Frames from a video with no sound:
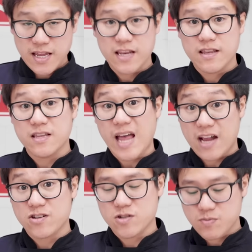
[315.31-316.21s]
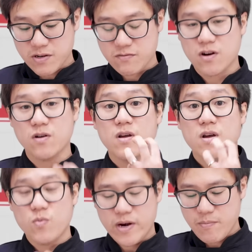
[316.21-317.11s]
in the actual spring roll
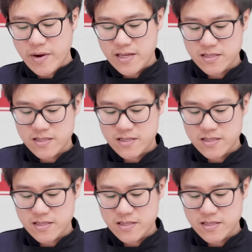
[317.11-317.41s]
when I bite